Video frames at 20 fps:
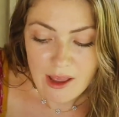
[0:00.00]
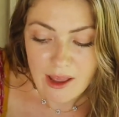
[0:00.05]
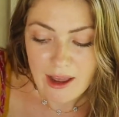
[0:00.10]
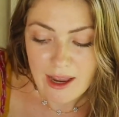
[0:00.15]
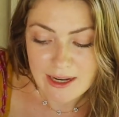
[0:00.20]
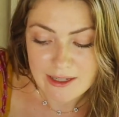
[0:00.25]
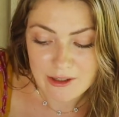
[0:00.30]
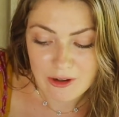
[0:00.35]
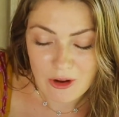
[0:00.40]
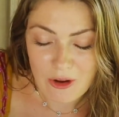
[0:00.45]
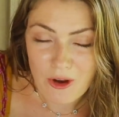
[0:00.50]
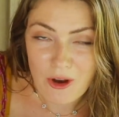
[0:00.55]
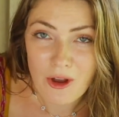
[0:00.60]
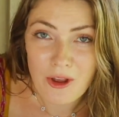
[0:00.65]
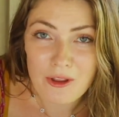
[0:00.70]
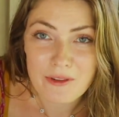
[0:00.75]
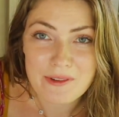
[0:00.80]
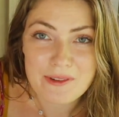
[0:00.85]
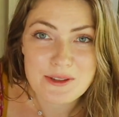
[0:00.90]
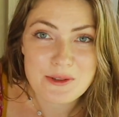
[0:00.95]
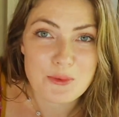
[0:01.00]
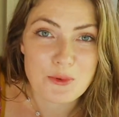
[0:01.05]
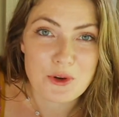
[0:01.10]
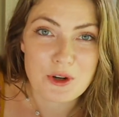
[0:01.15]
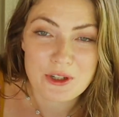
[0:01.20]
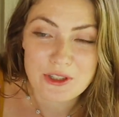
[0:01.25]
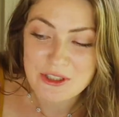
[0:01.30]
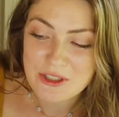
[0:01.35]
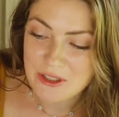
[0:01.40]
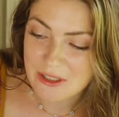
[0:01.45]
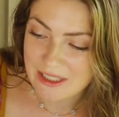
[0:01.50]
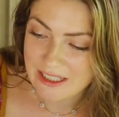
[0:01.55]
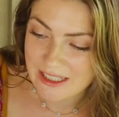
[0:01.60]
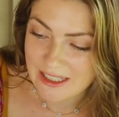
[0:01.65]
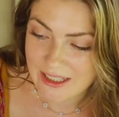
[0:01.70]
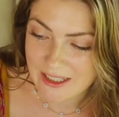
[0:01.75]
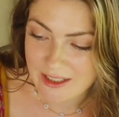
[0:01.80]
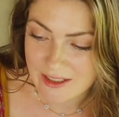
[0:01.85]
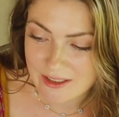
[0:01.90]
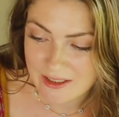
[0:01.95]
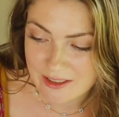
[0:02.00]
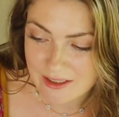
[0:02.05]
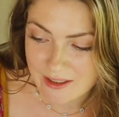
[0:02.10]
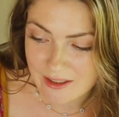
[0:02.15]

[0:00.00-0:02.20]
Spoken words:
I did all this work to get